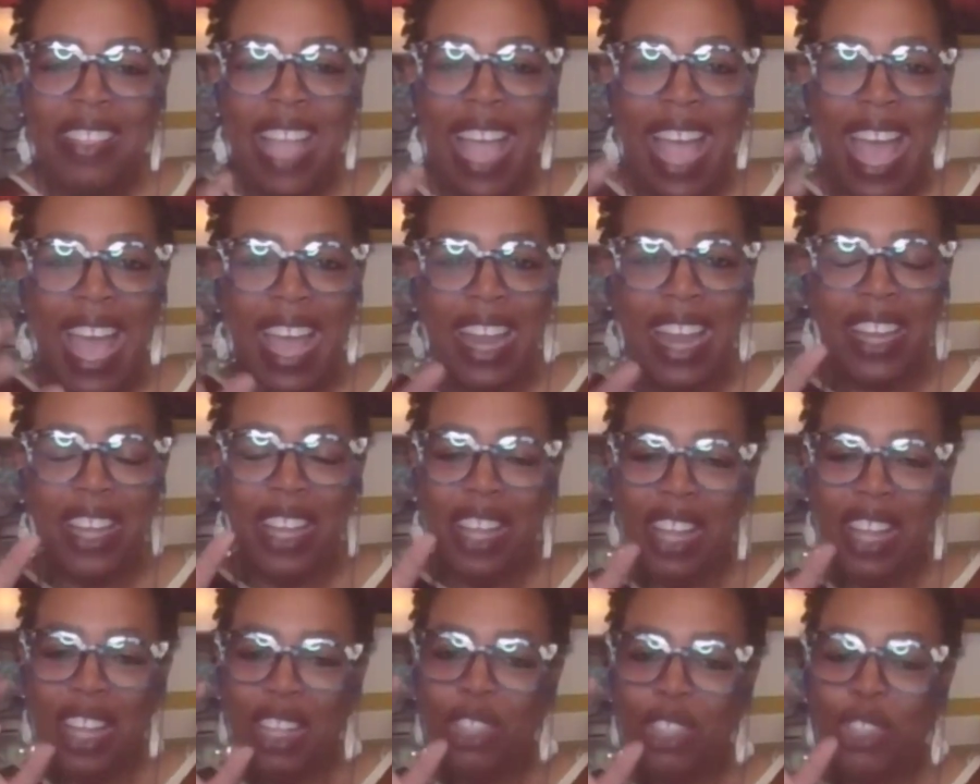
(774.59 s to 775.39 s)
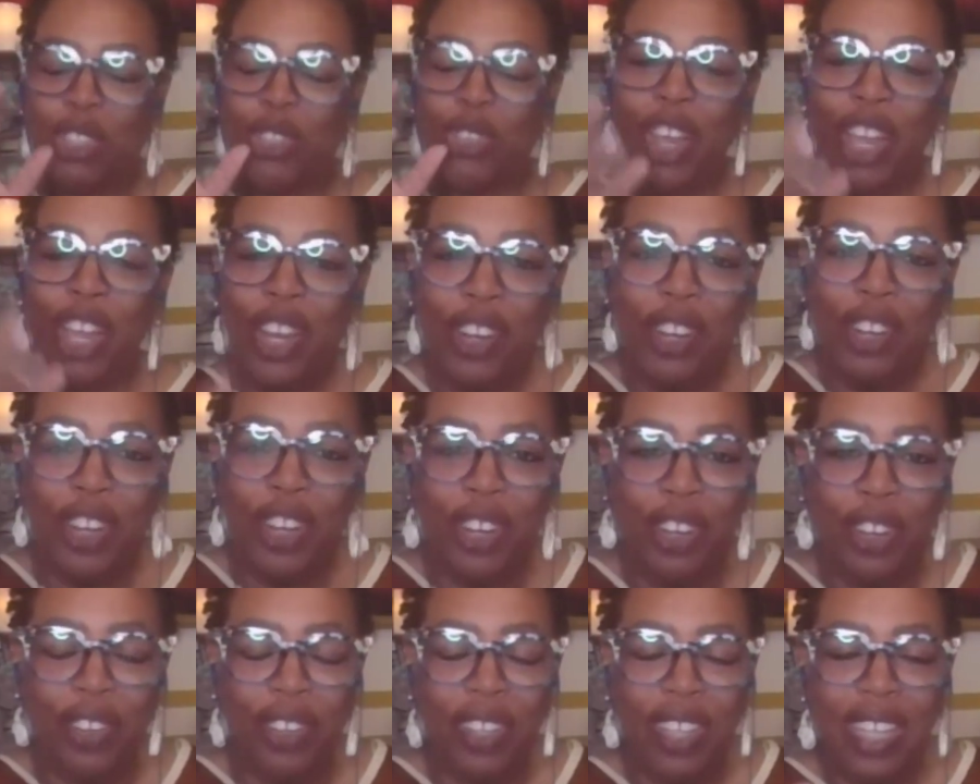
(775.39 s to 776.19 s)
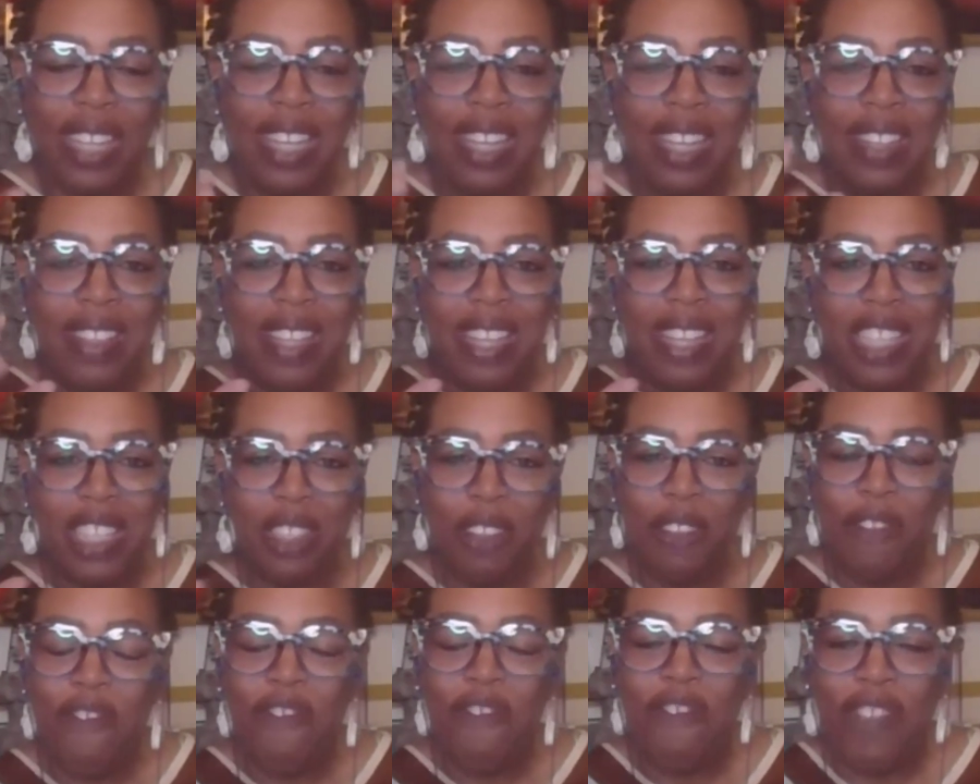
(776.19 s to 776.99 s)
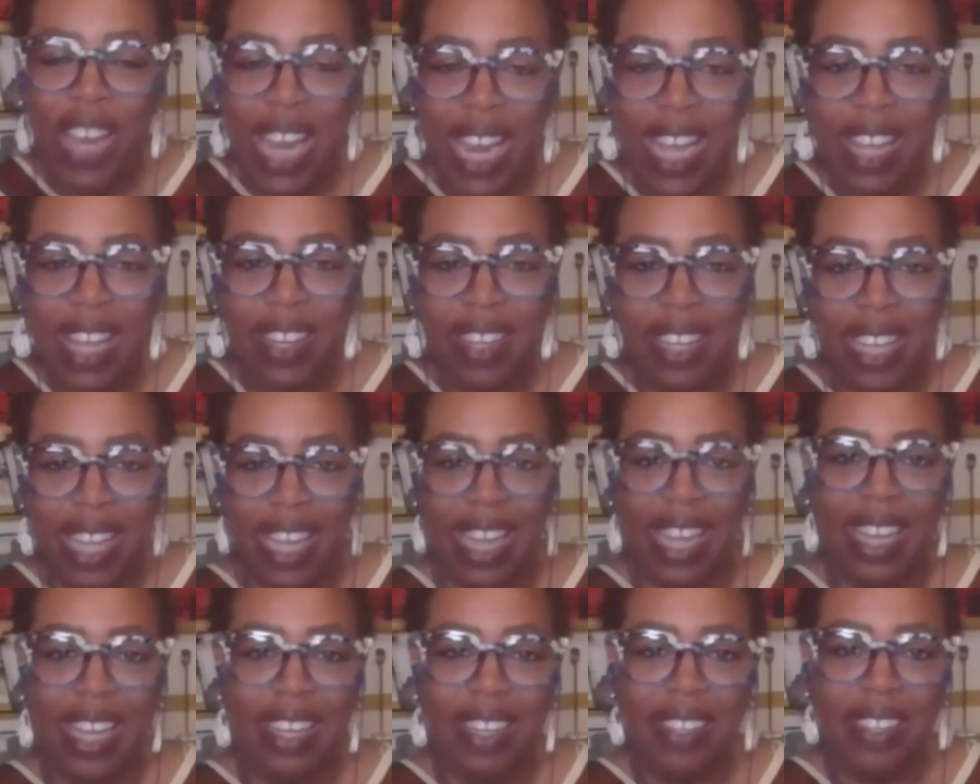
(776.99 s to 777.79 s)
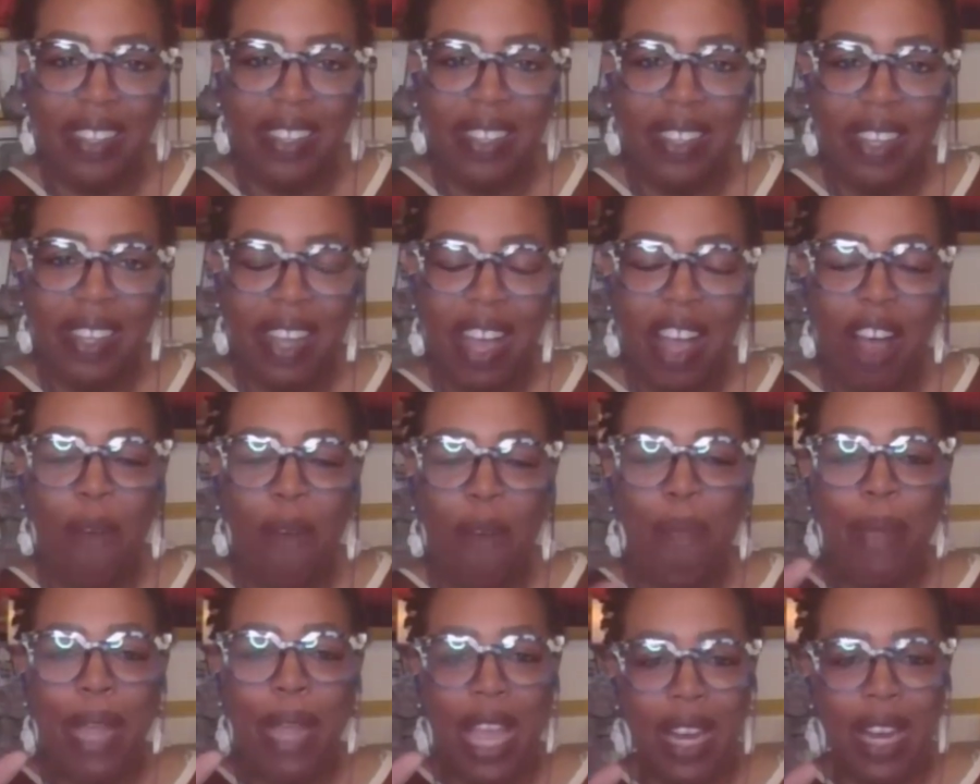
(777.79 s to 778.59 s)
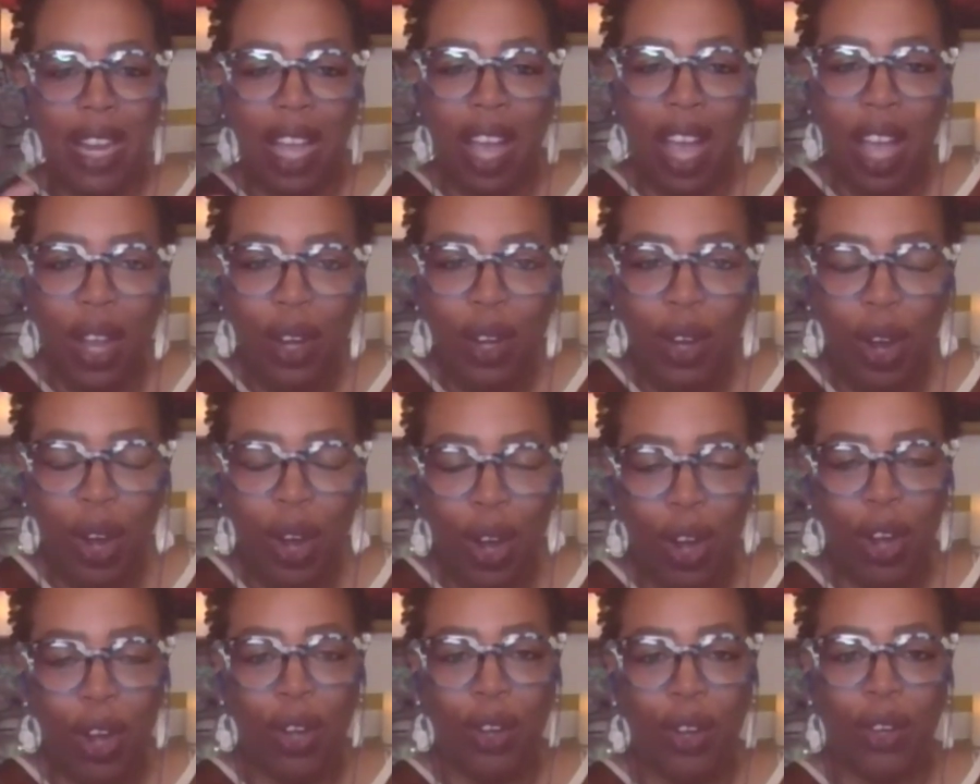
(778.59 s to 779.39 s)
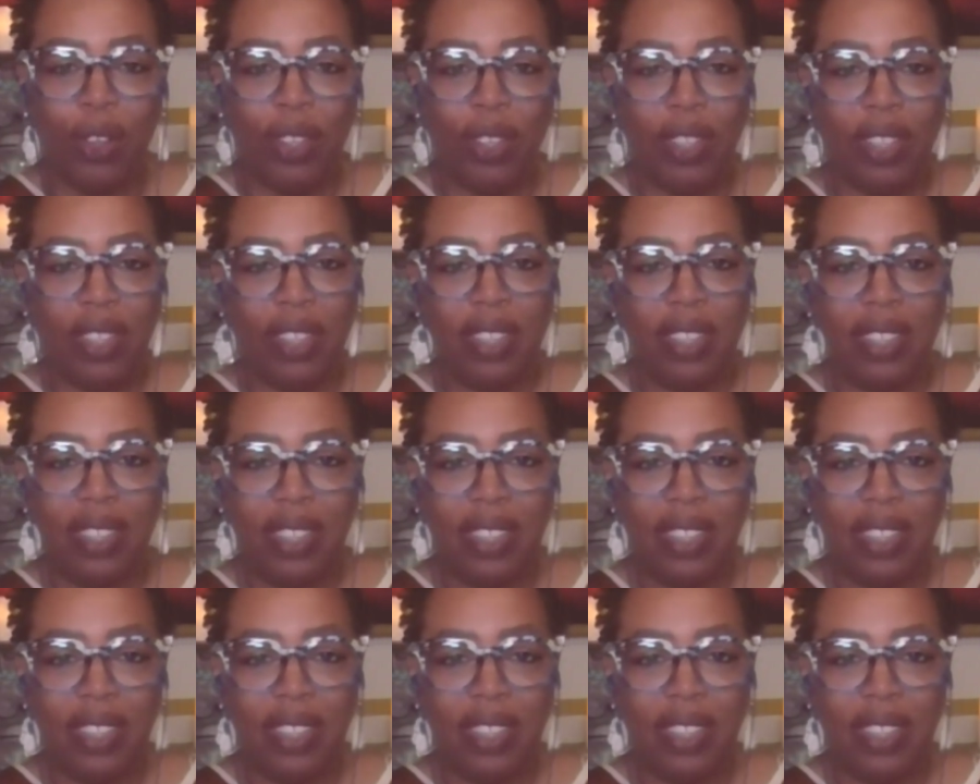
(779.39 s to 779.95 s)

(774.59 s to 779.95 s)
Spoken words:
that triggered this feeling of being unheard,